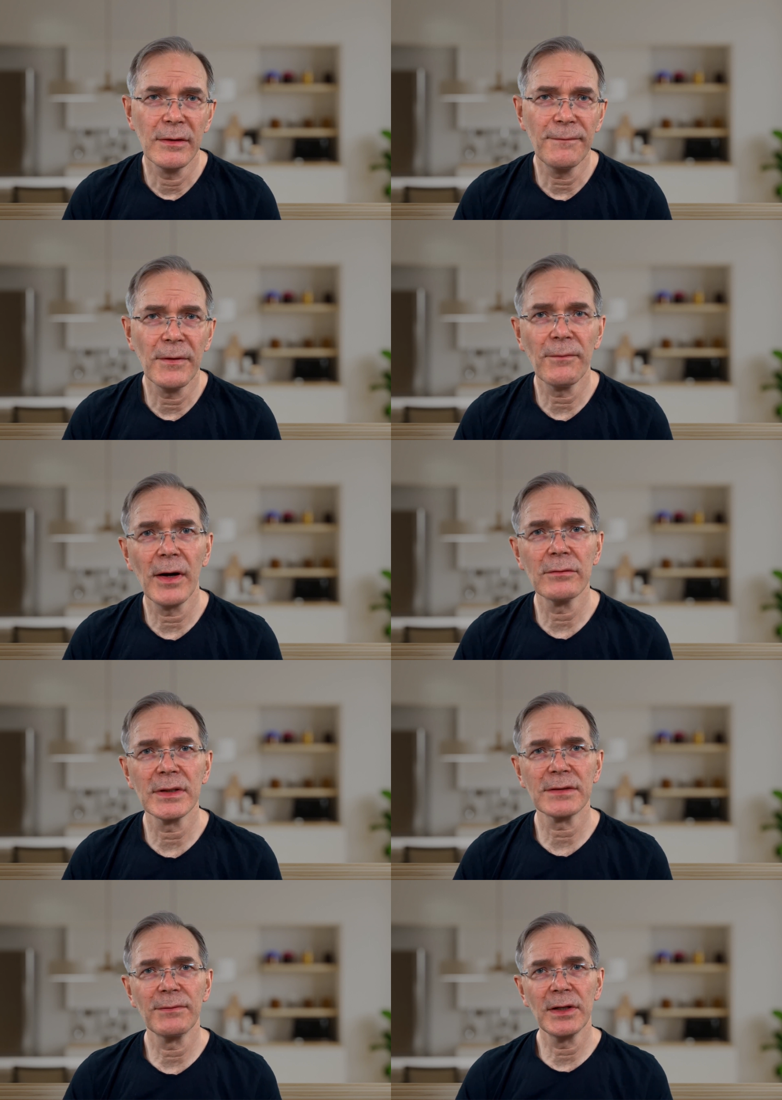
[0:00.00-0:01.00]
If you found
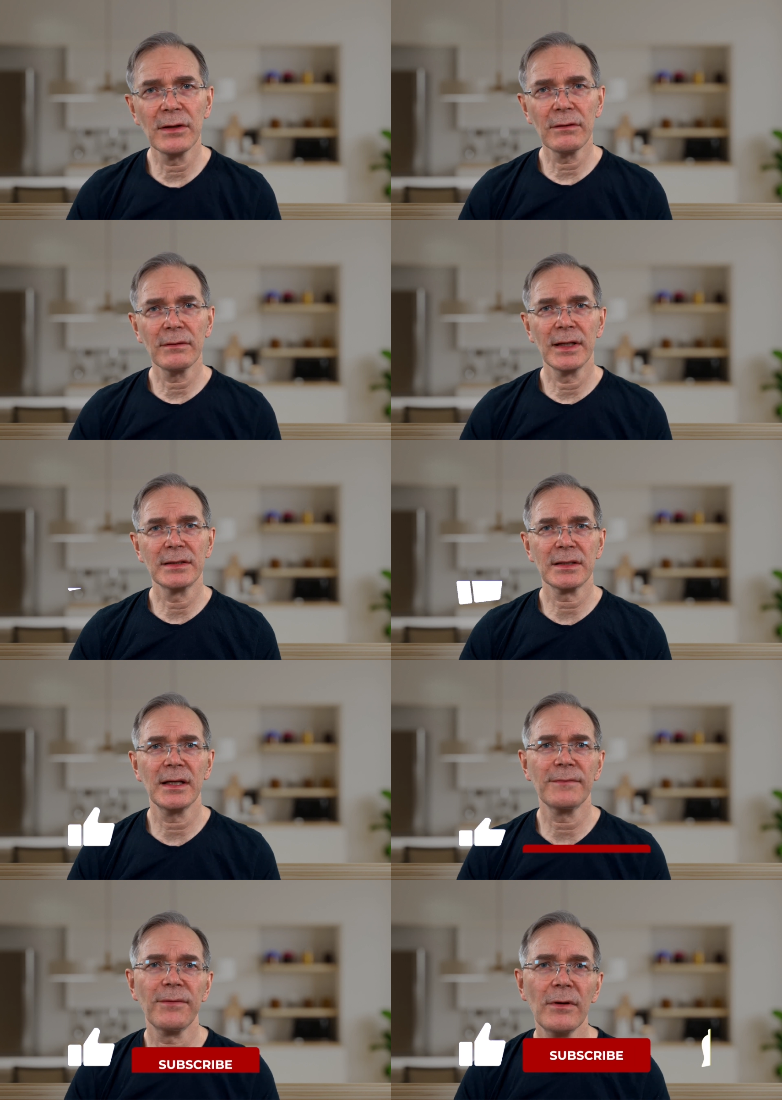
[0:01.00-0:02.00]
this video
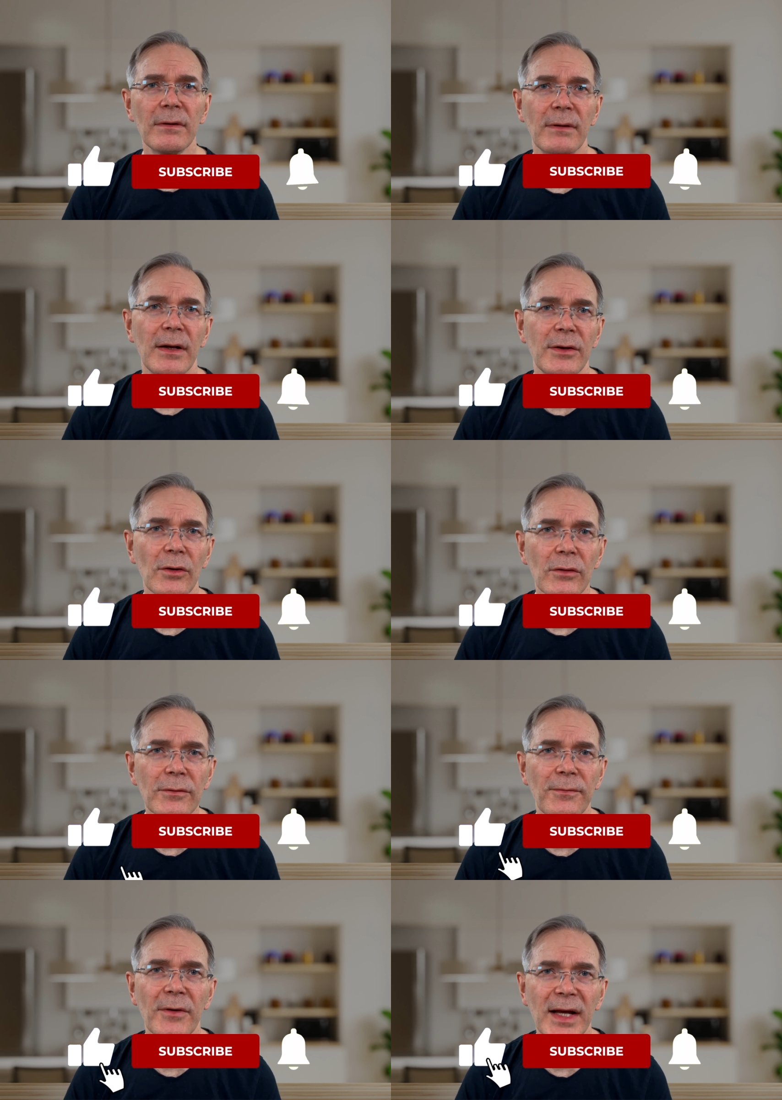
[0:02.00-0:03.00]
insightful,
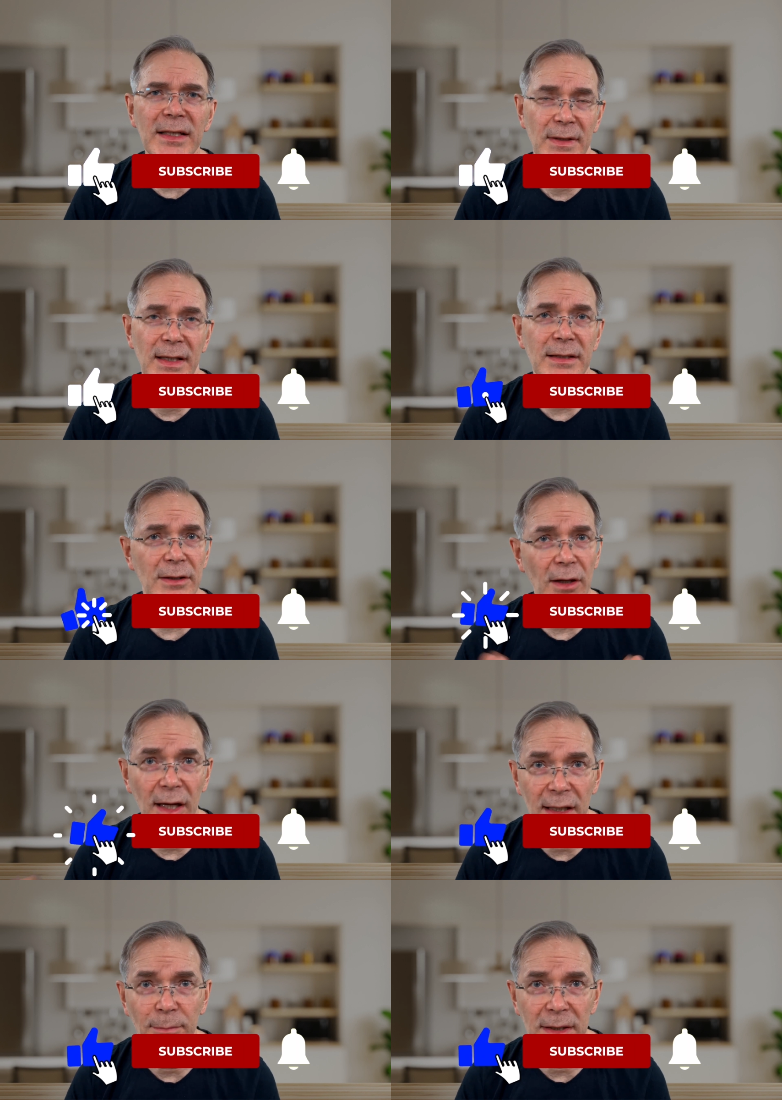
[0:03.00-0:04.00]
don't forget hit the
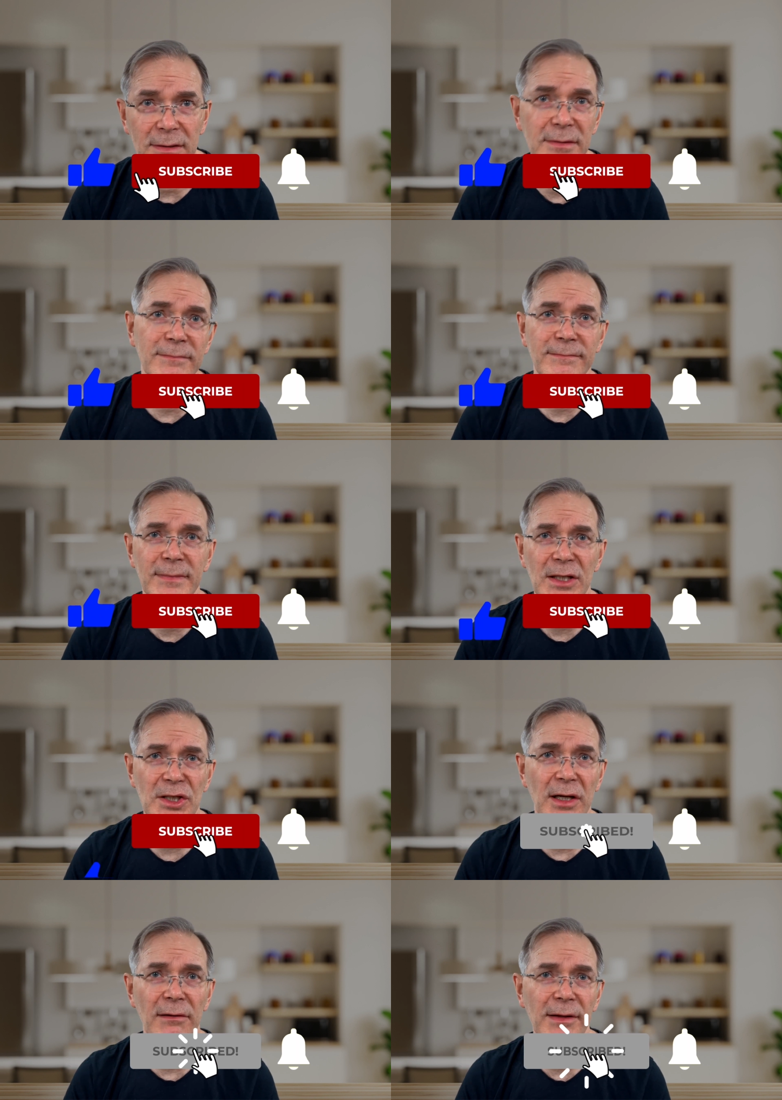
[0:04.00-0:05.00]
like button,
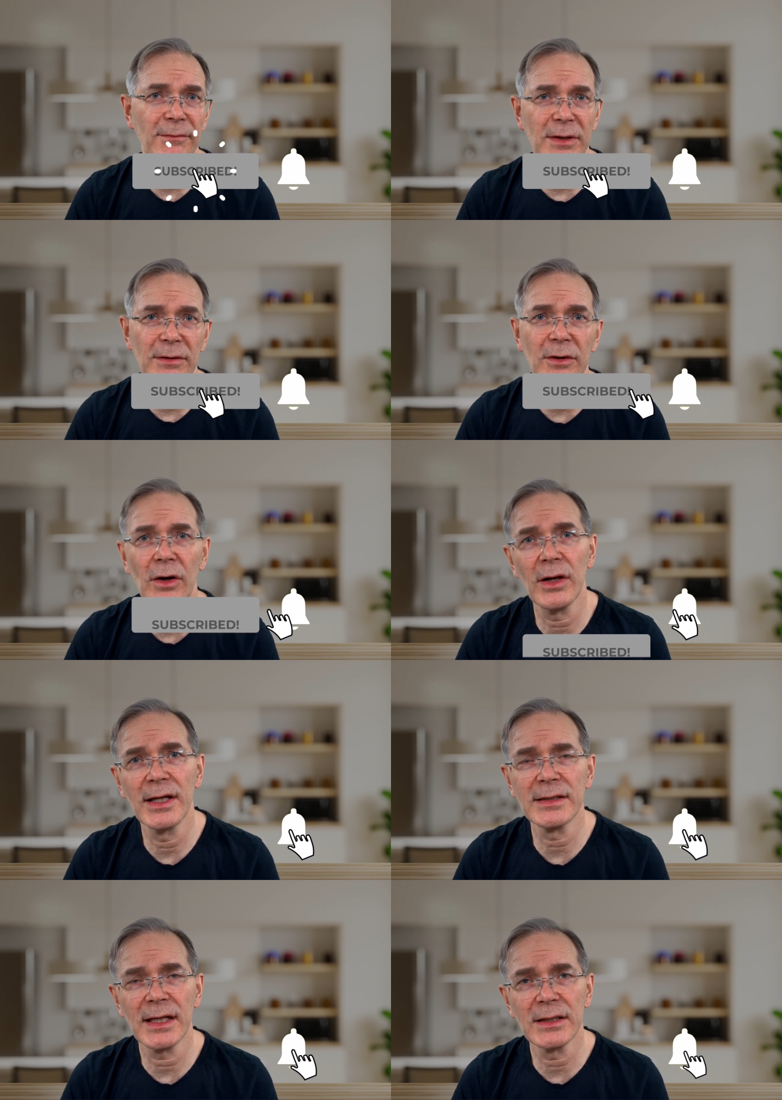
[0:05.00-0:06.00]
share it with your
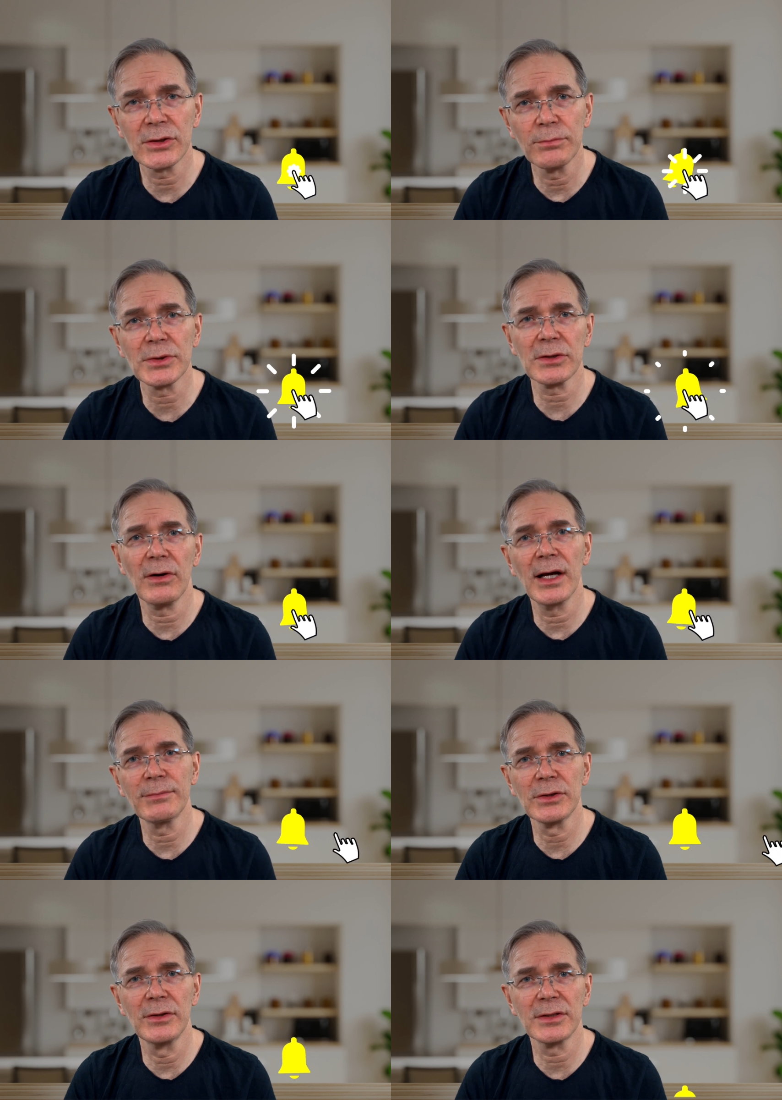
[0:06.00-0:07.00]
colleagues and
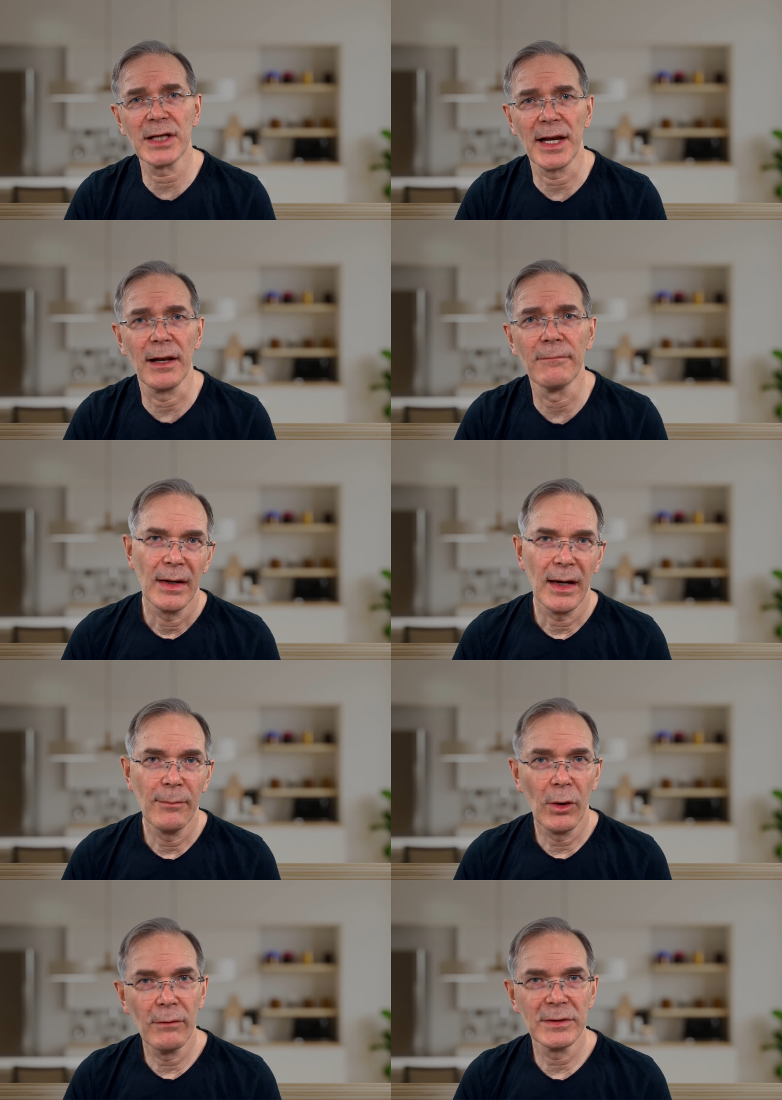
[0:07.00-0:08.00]
subscribe to the channel.
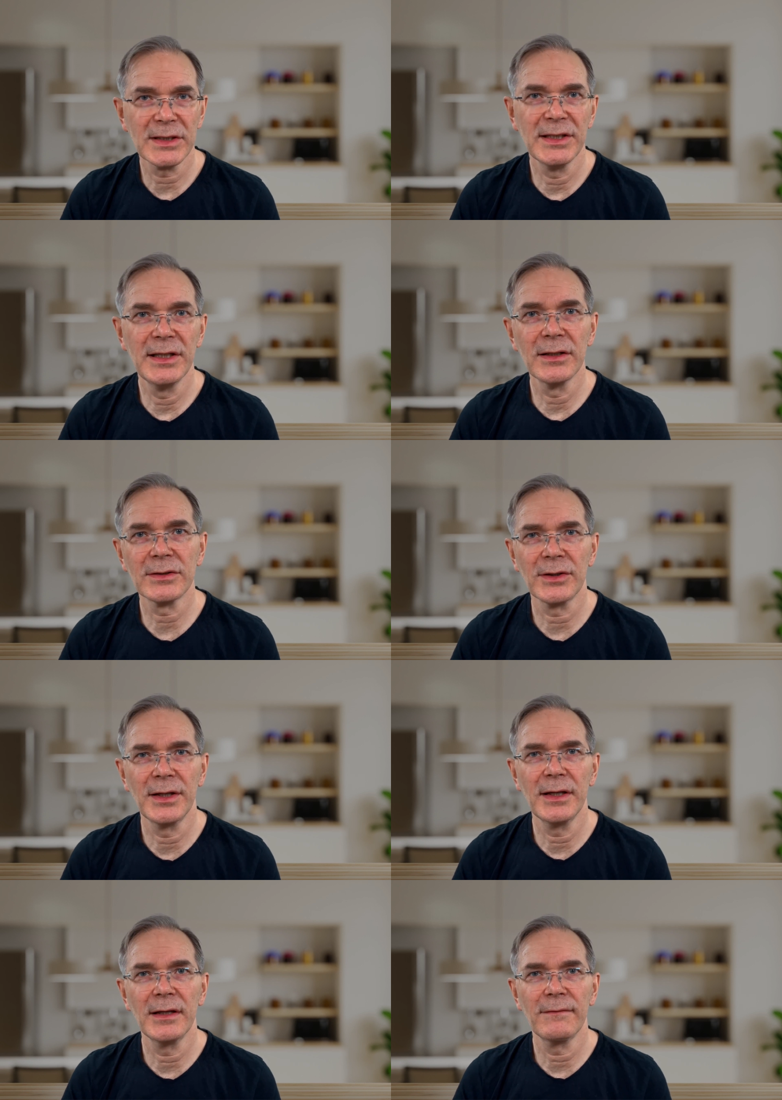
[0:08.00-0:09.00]
I'm always eager to
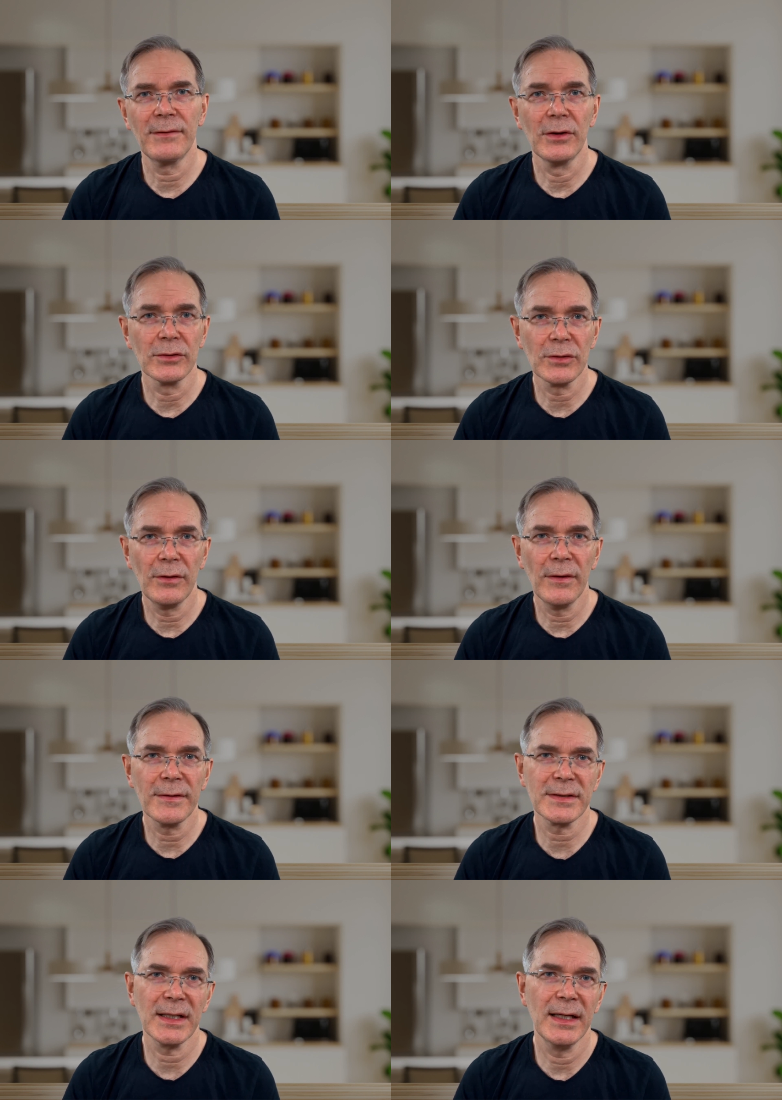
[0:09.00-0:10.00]
hear your
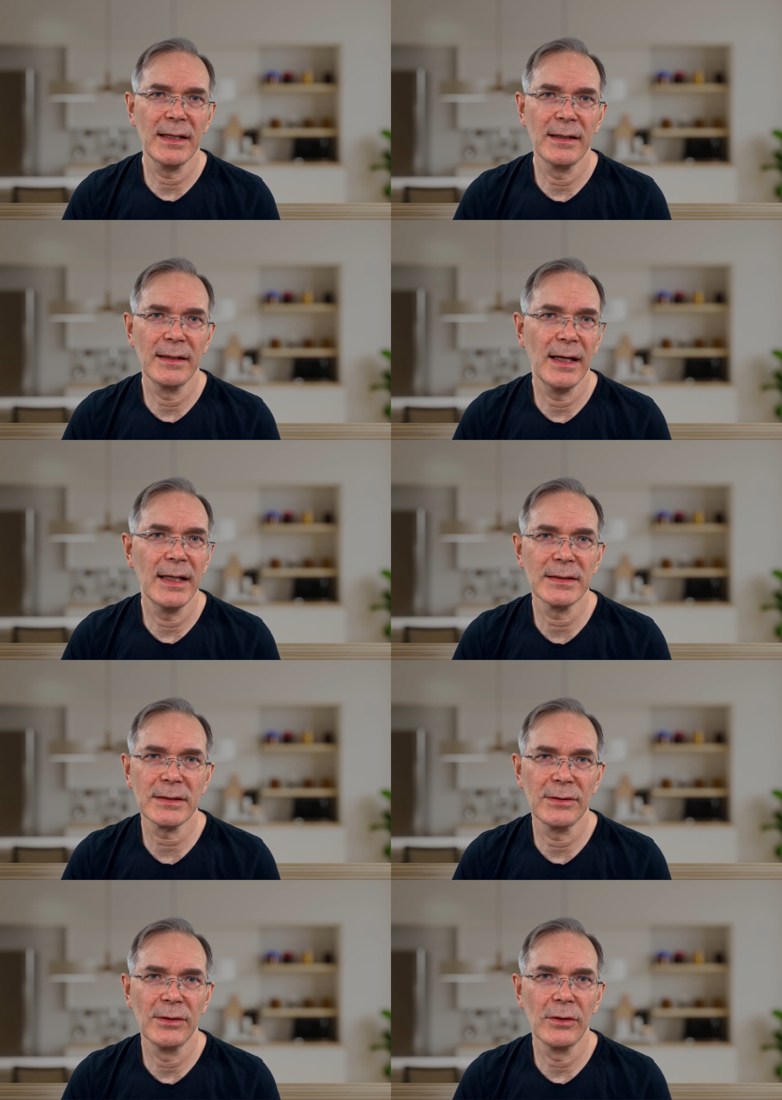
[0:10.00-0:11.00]
thoughts and
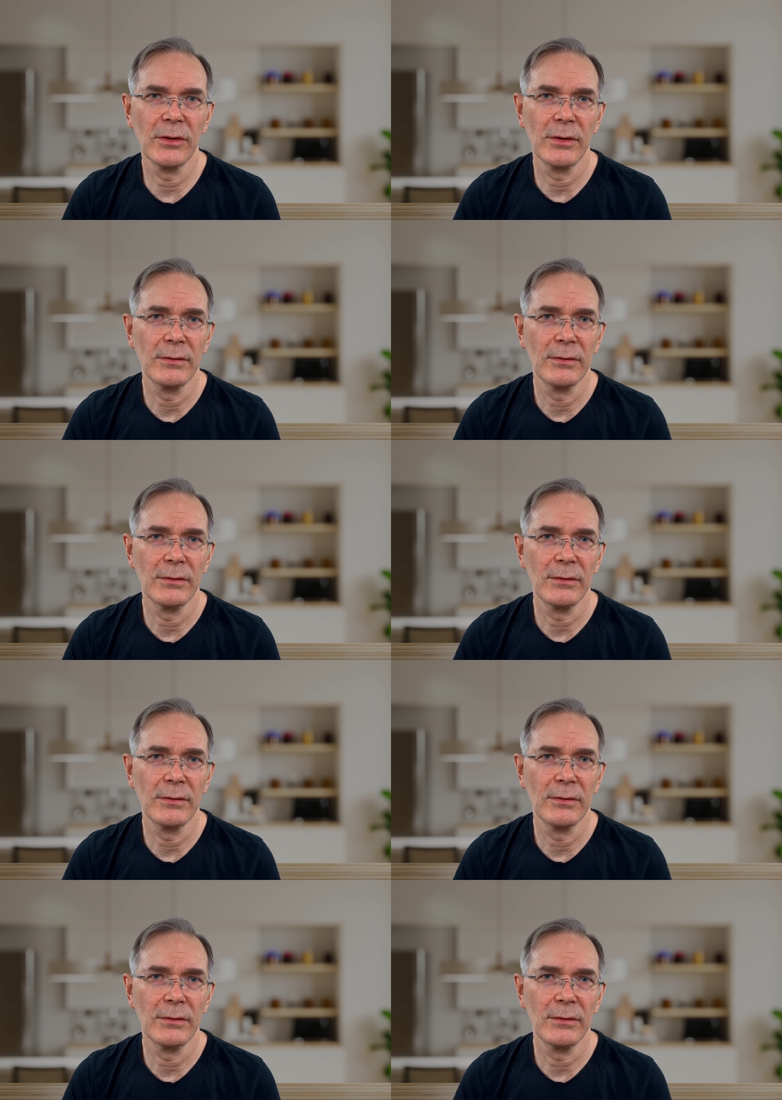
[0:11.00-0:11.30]
answer your